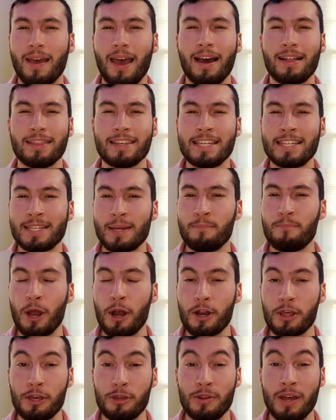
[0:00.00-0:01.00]
at least
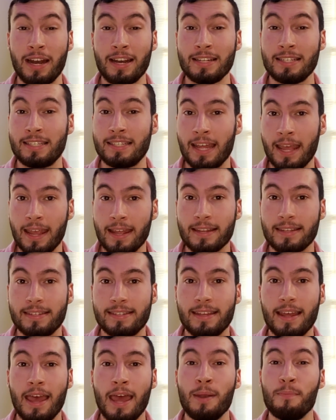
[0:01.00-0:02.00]
compared to the United
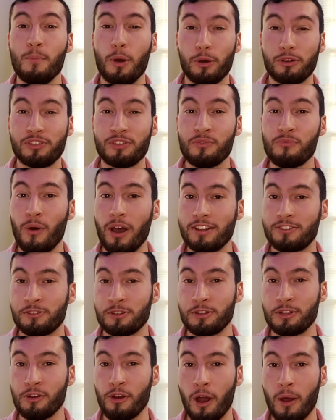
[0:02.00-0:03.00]
States and most of
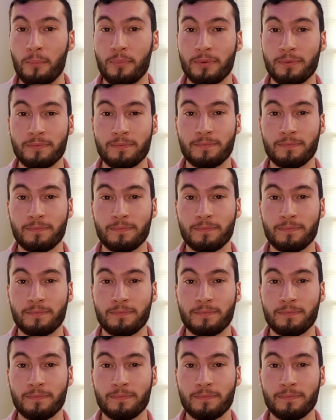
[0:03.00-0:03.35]
Western Europe.